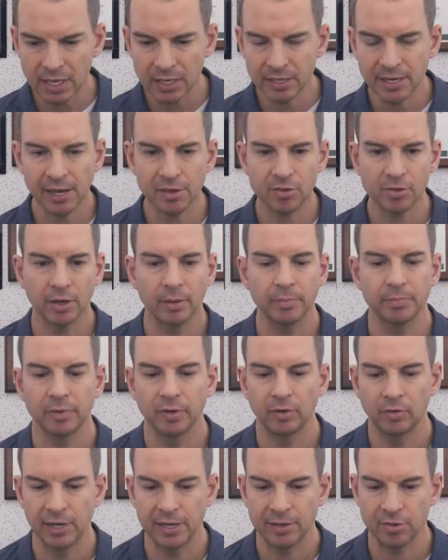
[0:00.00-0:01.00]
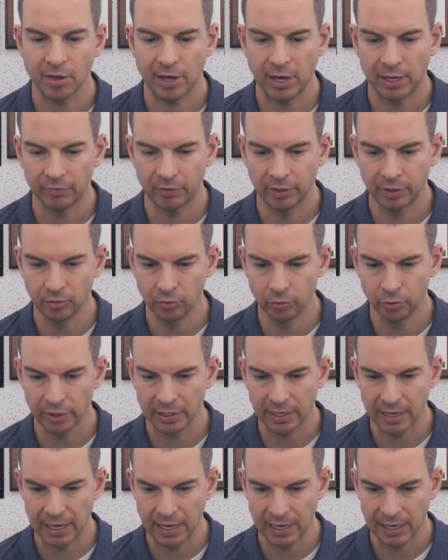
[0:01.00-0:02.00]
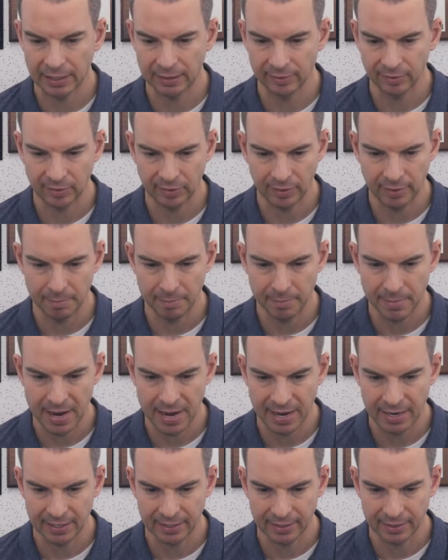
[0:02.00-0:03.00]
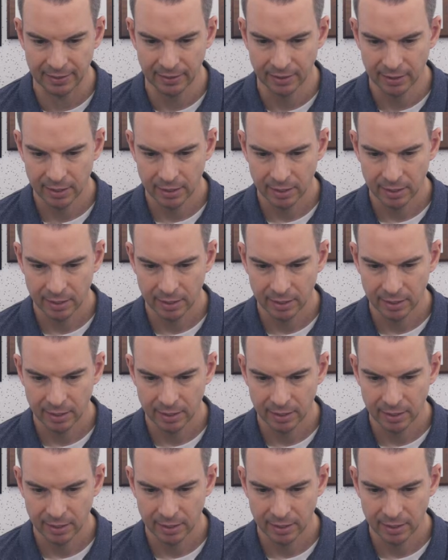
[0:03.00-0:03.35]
Next up, let's have a look at Mac.